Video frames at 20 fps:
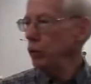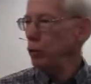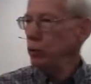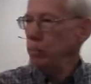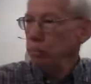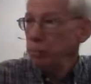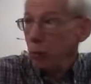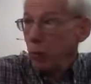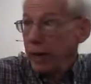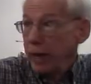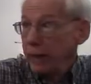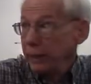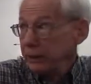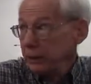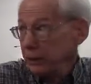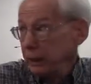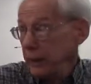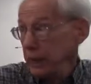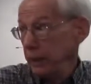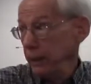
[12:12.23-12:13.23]
who
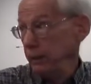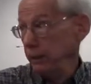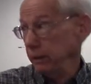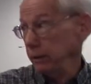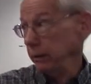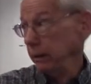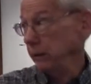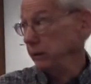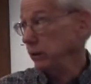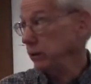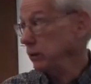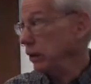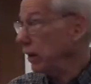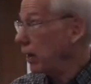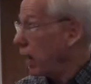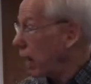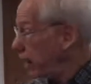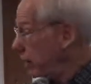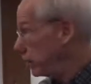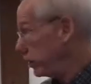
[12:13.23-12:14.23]
breaks in. This is
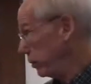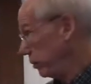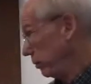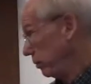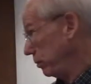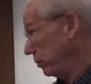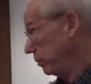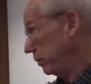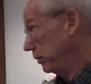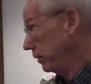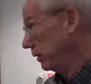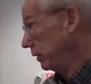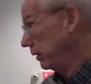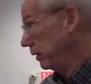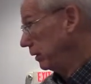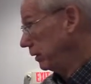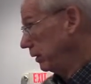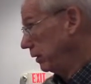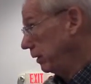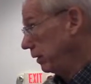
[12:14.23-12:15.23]
Elihu.
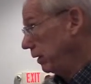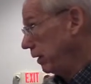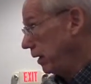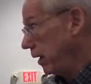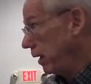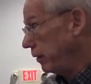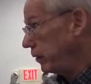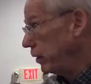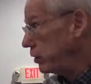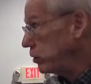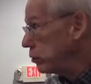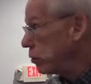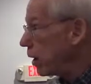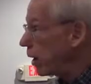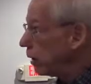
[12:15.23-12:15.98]
And then you